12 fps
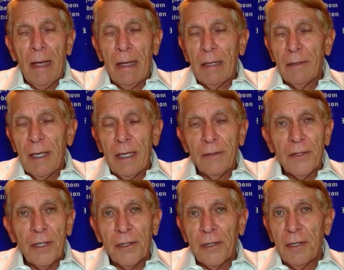
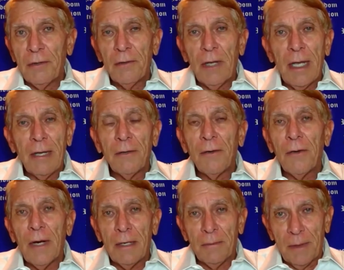it's just
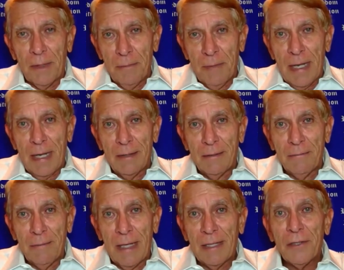incredibly bad.
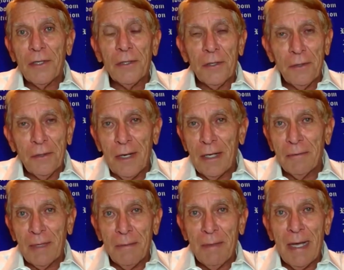It's just
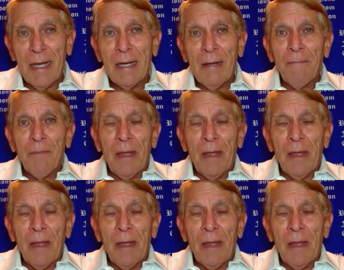incredibly bad.